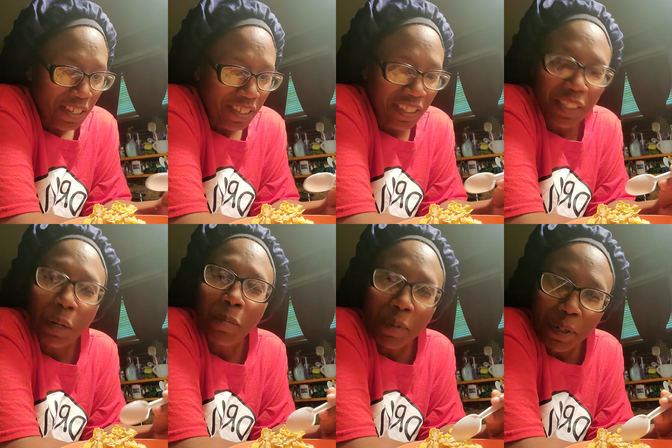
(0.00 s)
to eat
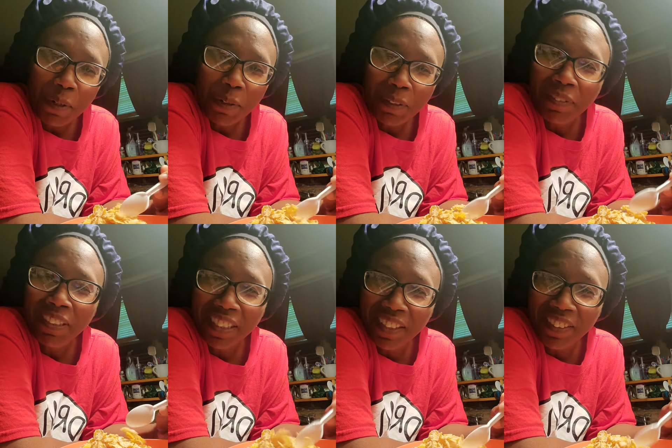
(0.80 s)
a bowl of
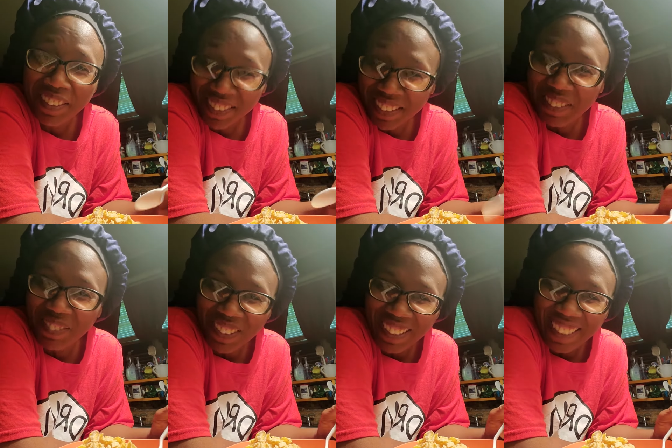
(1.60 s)
cereal this
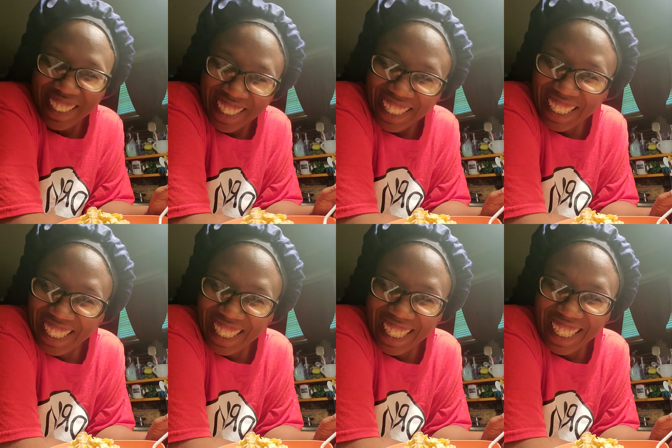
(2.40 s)
morning.
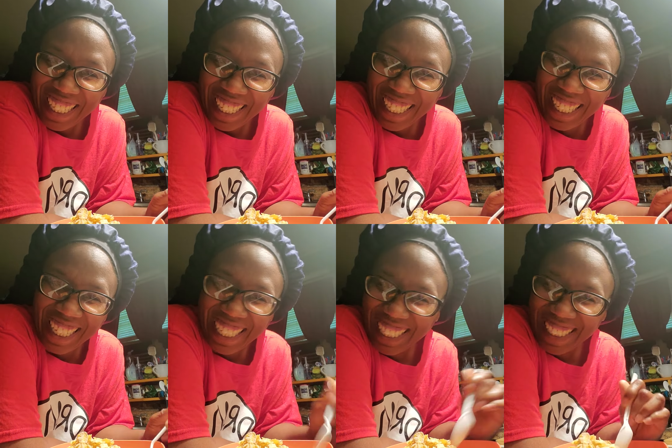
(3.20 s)
Okay?
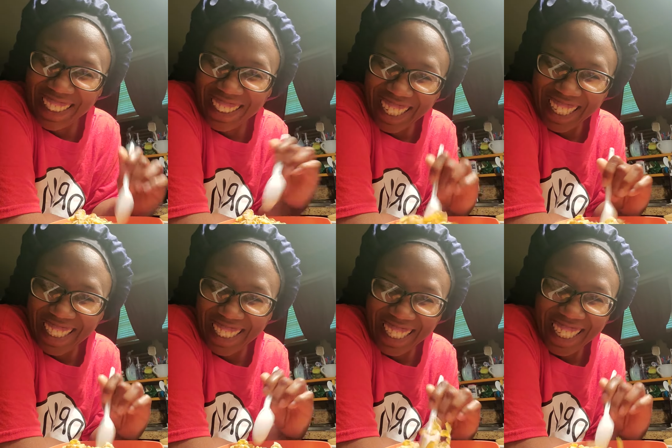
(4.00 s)
Do y'all hear